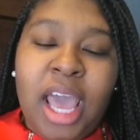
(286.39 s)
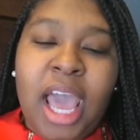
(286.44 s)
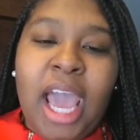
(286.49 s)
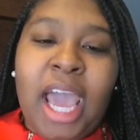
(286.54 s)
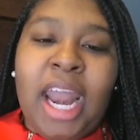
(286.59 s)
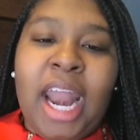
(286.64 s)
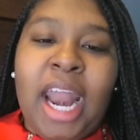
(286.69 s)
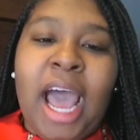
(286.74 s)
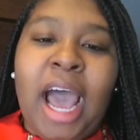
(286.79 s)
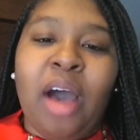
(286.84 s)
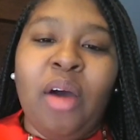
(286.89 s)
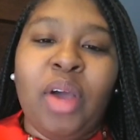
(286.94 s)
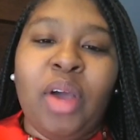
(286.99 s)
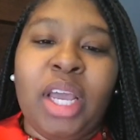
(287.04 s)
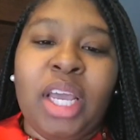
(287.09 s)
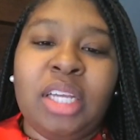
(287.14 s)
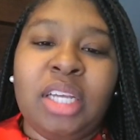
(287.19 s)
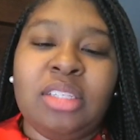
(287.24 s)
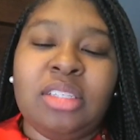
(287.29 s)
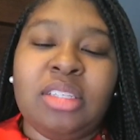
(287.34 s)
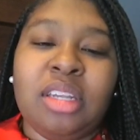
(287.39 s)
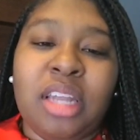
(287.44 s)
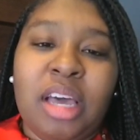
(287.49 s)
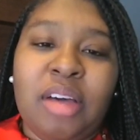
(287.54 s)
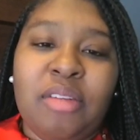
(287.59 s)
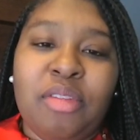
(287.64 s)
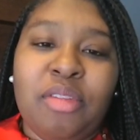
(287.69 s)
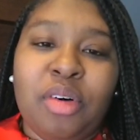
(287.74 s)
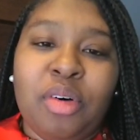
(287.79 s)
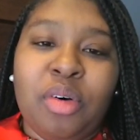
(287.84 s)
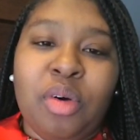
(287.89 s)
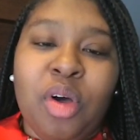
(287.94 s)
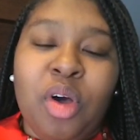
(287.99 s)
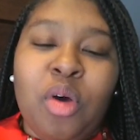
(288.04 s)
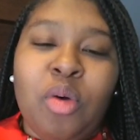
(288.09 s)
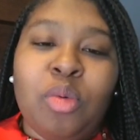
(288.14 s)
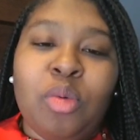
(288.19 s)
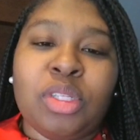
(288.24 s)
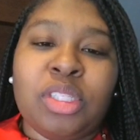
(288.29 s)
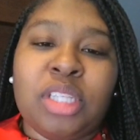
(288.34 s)
and how each level
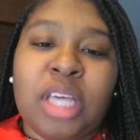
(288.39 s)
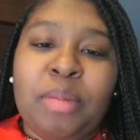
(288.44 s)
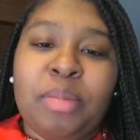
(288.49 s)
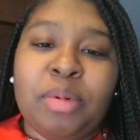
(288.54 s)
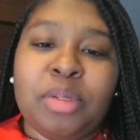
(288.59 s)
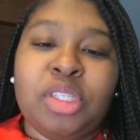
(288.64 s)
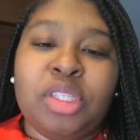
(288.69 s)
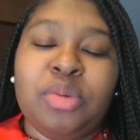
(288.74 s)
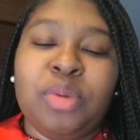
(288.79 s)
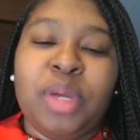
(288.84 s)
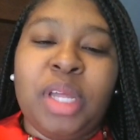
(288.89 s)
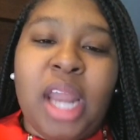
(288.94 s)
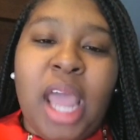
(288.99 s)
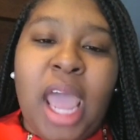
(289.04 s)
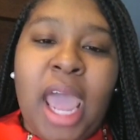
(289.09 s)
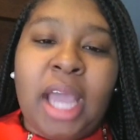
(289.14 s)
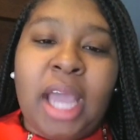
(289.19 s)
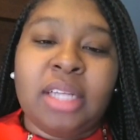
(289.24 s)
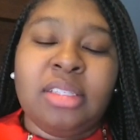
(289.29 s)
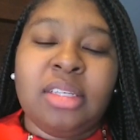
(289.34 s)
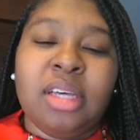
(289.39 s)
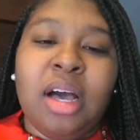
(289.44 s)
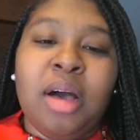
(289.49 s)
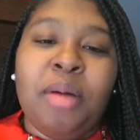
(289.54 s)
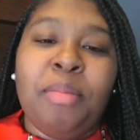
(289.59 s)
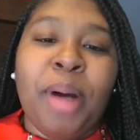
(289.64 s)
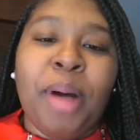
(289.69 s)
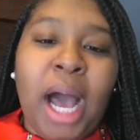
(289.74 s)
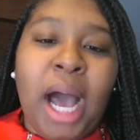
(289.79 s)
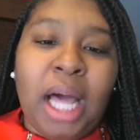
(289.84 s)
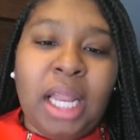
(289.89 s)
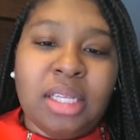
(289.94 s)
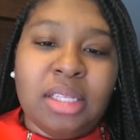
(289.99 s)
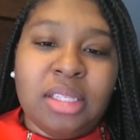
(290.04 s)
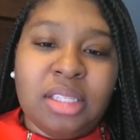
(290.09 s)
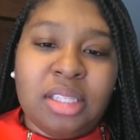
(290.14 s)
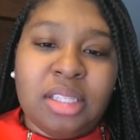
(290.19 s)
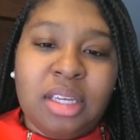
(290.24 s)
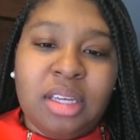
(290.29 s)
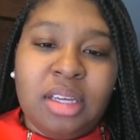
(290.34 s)
was able to enact a
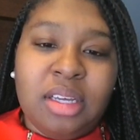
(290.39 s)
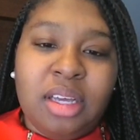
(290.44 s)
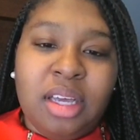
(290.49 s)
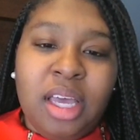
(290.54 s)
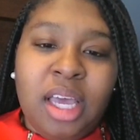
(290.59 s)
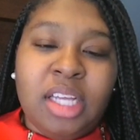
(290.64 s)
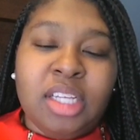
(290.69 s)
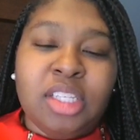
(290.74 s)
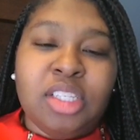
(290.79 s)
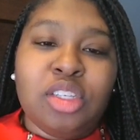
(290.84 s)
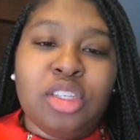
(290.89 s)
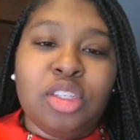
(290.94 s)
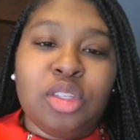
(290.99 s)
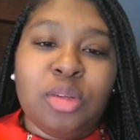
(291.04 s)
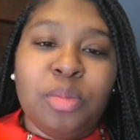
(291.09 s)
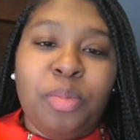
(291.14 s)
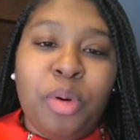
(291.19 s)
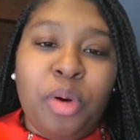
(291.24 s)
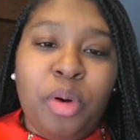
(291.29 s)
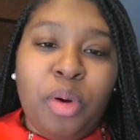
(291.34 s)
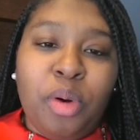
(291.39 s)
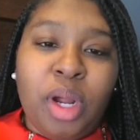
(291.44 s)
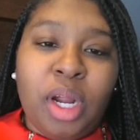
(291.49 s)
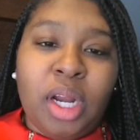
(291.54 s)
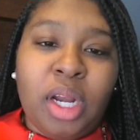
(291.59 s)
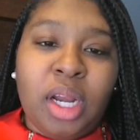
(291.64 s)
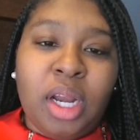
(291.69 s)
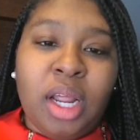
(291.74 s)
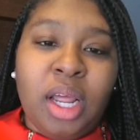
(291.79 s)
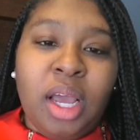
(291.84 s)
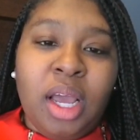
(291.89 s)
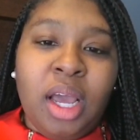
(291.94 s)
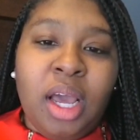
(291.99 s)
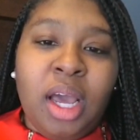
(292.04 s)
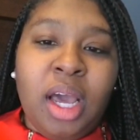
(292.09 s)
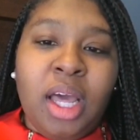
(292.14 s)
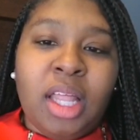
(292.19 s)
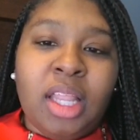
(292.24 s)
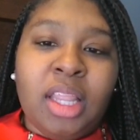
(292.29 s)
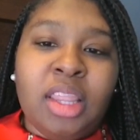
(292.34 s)
policy to support
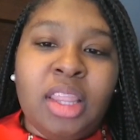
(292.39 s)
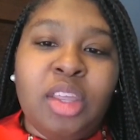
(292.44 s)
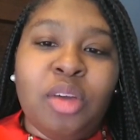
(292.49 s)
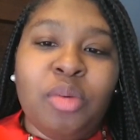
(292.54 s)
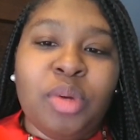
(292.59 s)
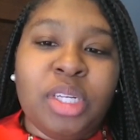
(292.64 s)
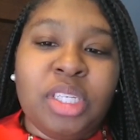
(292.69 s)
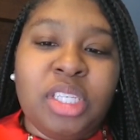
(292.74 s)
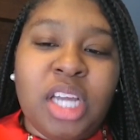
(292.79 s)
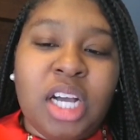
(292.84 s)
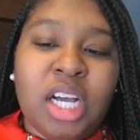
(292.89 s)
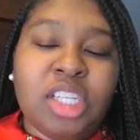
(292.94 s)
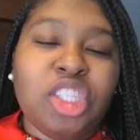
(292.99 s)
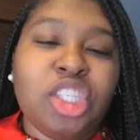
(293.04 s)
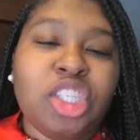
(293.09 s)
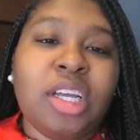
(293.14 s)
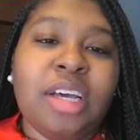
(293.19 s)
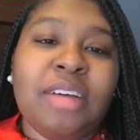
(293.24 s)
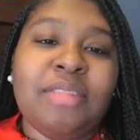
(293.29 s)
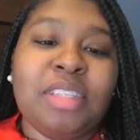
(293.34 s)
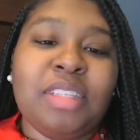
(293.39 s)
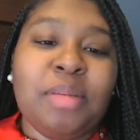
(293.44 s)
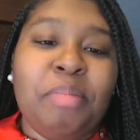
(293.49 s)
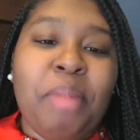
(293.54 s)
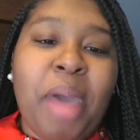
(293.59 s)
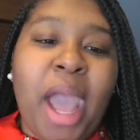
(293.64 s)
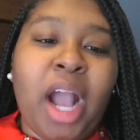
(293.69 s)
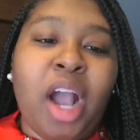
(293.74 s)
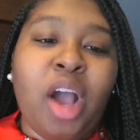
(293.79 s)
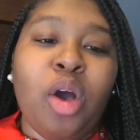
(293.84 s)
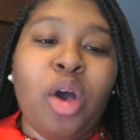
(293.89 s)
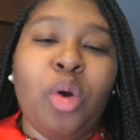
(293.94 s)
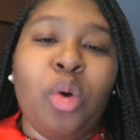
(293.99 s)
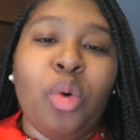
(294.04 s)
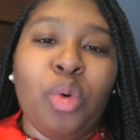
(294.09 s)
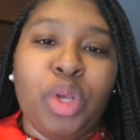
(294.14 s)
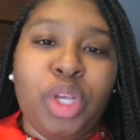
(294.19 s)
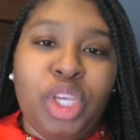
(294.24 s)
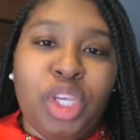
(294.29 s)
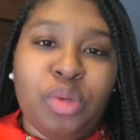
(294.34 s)
the reduction of tobacco
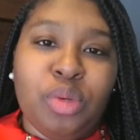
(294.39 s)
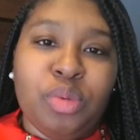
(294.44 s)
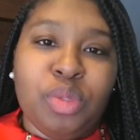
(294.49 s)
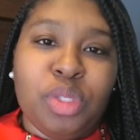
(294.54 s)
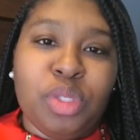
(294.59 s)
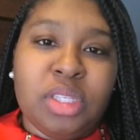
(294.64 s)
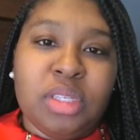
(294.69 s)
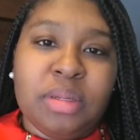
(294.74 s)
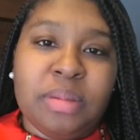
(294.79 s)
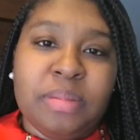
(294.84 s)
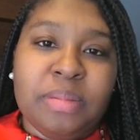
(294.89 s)
use.